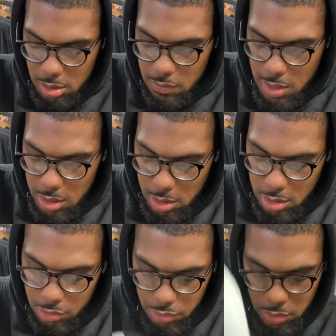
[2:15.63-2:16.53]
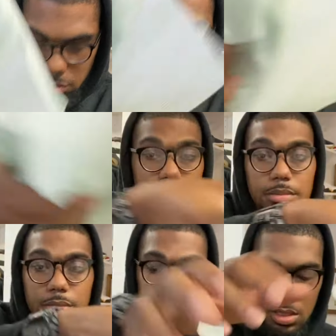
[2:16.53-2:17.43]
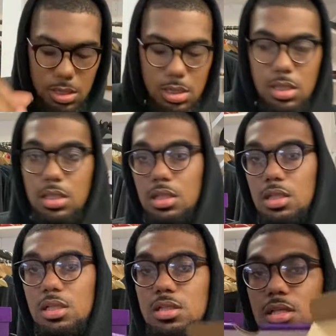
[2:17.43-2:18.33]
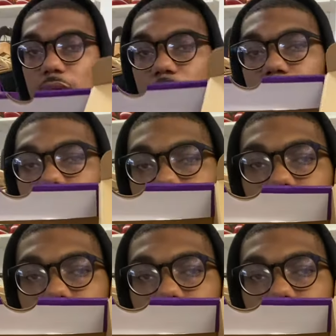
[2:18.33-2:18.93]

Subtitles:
quality control stamp in the inside.